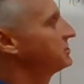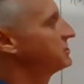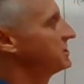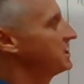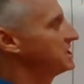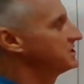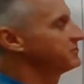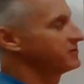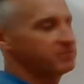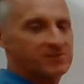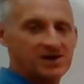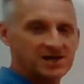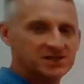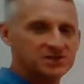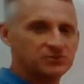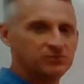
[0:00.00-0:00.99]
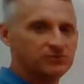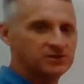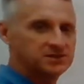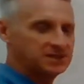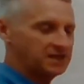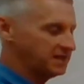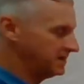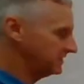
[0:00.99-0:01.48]
of change from
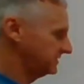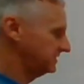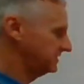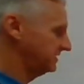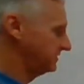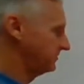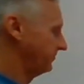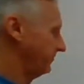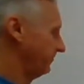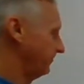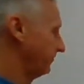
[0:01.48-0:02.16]
x1 to x2.